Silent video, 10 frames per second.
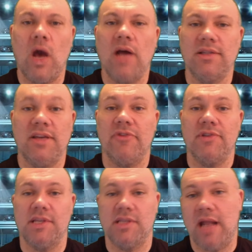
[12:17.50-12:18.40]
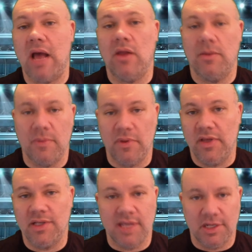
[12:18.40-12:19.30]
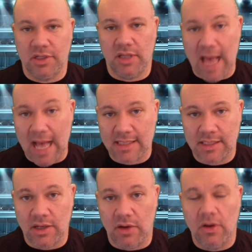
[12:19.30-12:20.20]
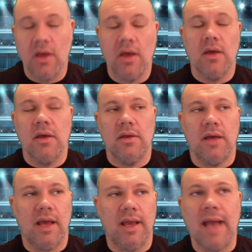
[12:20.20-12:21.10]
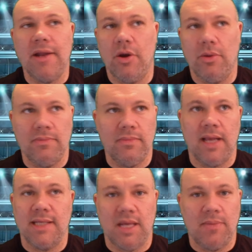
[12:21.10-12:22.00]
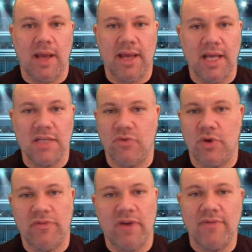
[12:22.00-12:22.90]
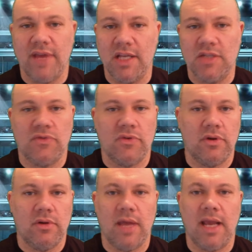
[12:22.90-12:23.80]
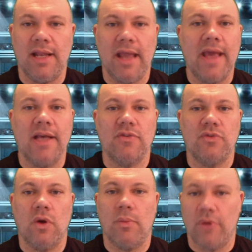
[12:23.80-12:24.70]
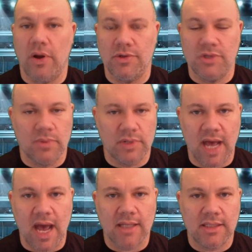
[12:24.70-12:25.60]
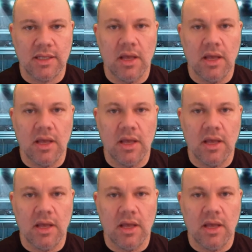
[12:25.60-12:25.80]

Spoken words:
differences on how long people think sticks should last. So I know, like I said, in my case, 45 days for like an AS4 Pro Super Tax.